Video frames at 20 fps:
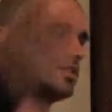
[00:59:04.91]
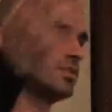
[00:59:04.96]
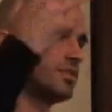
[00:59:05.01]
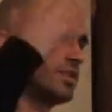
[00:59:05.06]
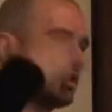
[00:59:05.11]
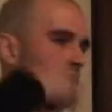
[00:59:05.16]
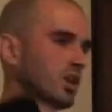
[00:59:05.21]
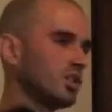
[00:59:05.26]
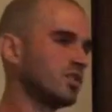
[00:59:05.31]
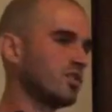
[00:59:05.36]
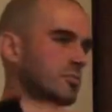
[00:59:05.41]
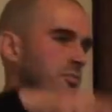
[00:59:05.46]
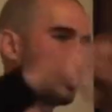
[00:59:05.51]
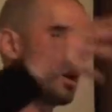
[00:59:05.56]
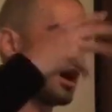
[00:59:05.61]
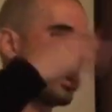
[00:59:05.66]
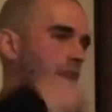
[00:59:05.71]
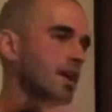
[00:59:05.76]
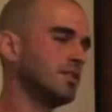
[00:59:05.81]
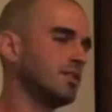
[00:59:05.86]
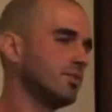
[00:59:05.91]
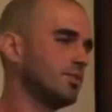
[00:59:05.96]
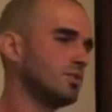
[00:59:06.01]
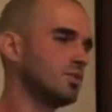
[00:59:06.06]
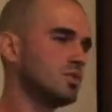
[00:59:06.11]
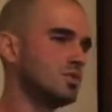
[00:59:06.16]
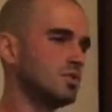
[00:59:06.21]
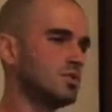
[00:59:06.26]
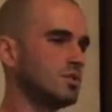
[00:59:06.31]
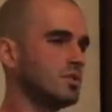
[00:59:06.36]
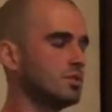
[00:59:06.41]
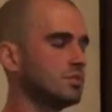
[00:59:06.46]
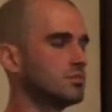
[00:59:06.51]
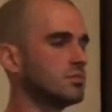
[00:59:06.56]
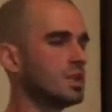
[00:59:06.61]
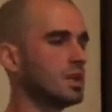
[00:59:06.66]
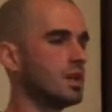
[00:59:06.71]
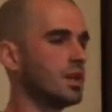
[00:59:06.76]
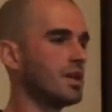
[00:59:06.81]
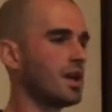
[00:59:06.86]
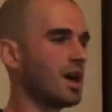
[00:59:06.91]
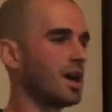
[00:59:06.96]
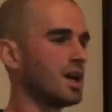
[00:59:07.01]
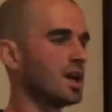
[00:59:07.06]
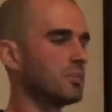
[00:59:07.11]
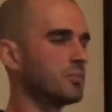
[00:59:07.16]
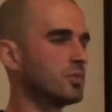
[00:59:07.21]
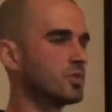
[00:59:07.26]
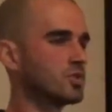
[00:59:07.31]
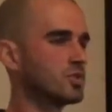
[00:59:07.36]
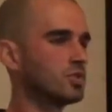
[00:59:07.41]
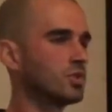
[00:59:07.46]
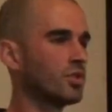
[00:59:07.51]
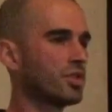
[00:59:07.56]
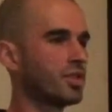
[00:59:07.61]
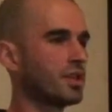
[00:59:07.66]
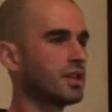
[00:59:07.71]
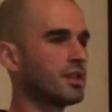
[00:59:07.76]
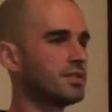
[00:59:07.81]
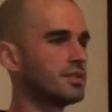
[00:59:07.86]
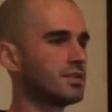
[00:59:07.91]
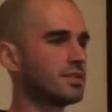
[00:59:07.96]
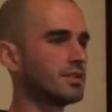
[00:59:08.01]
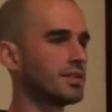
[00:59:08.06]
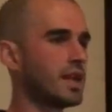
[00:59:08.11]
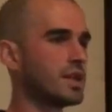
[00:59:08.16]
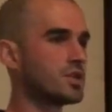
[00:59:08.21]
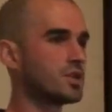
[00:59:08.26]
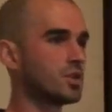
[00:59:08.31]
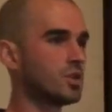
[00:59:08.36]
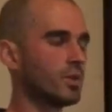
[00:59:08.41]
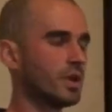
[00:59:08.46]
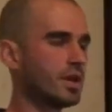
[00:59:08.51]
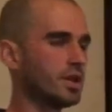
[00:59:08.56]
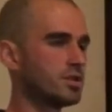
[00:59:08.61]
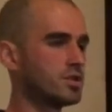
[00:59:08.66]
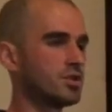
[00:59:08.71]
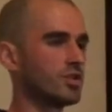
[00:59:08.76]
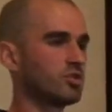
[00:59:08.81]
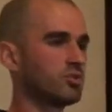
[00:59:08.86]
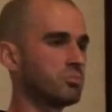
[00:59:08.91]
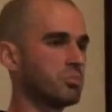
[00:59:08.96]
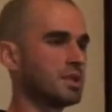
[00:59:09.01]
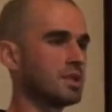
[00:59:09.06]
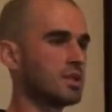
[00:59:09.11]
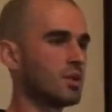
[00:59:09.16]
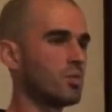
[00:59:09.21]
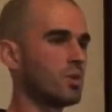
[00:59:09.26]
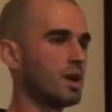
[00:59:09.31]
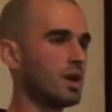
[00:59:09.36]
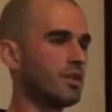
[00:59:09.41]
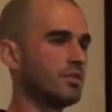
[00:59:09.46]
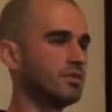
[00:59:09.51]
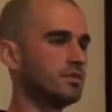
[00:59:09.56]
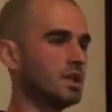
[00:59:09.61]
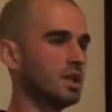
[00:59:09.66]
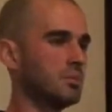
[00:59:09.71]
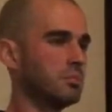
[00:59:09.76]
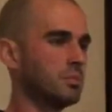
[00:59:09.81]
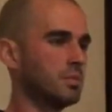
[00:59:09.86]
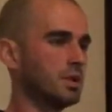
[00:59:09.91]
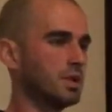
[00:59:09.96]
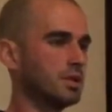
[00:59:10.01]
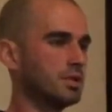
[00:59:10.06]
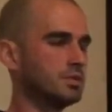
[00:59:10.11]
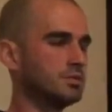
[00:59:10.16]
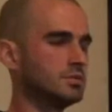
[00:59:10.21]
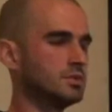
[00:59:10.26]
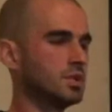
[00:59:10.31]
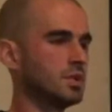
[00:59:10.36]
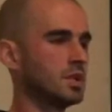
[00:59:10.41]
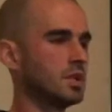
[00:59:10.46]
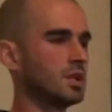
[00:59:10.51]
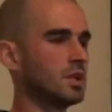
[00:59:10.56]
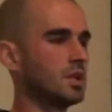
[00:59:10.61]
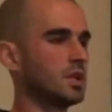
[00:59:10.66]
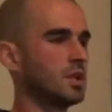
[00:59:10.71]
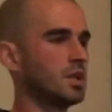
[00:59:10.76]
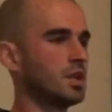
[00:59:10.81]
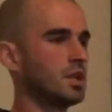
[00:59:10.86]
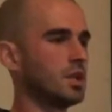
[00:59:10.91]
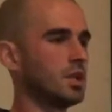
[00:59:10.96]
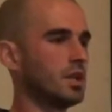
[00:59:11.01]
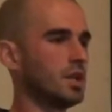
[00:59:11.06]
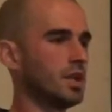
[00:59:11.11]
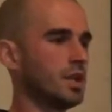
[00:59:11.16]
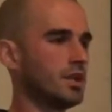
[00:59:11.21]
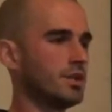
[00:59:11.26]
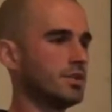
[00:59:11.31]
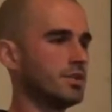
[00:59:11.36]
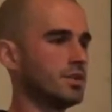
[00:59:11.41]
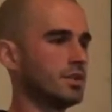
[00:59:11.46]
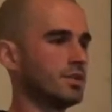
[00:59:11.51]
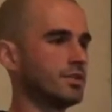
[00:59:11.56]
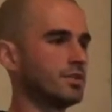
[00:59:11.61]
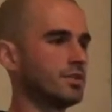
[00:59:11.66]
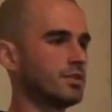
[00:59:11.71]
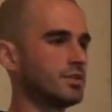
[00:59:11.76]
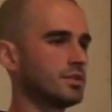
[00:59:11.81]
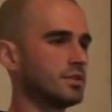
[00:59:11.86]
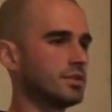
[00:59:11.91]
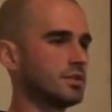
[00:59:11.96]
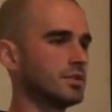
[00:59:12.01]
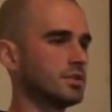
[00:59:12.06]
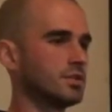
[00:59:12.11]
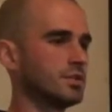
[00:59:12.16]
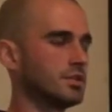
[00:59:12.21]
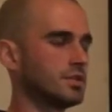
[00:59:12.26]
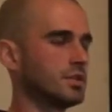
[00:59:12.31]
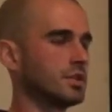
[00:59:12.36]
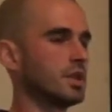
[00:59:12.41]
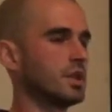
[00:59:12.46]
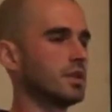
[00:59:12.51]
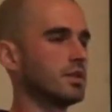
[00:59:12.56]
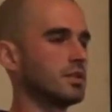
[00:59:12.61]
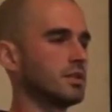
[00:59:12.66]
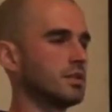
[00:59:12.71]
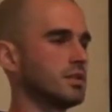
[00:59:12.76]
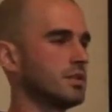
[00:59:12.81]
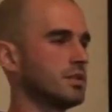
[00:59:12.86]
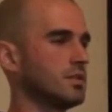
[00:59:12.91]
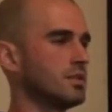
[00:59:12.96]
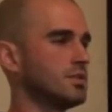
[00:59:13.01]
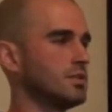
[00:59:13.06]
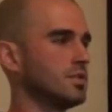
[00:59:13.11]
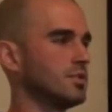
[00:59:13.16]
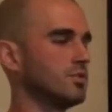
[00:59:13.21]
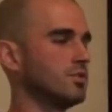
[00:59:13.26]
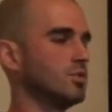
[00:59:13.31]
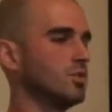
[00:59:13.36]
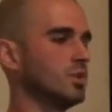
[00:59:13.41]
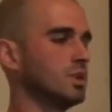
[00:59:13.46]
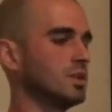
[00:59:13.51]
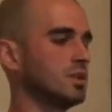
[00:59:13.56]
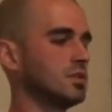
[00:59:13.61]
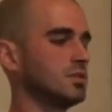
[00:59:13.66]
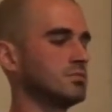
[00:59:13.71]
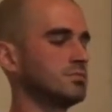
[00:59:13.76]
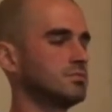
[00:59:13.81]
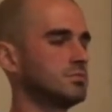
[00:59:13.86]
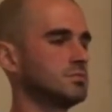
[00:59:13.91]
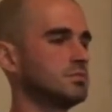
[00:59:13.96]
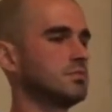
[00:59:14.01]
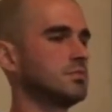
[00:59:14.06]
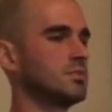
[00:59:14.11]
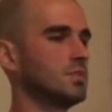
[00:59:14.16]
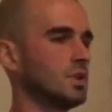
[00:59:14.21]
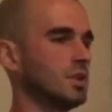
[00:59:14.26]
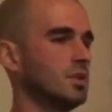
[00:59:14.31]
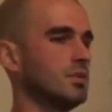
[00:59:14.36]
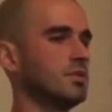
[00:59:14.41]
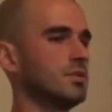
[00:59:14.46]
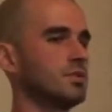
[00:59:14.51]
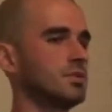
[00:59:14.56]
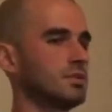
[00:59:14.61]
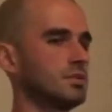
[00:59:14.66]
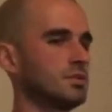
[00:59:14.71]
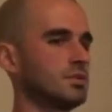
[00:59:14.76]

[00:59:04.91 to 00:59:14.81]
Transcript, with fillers: this philosophy behind if you are able to do things in a natural way, just being aware of them and uh, just uh, yeah, just doing it.